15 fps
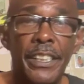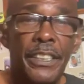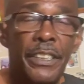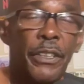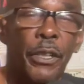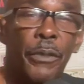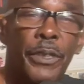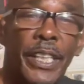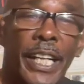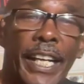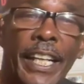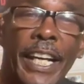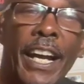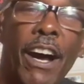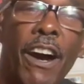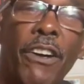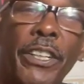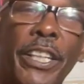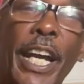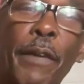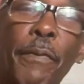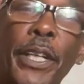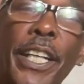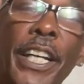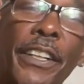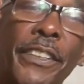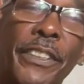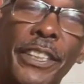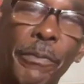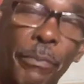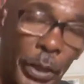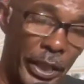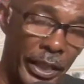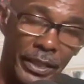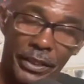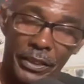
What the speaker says: you know what I'm saying, they all came together but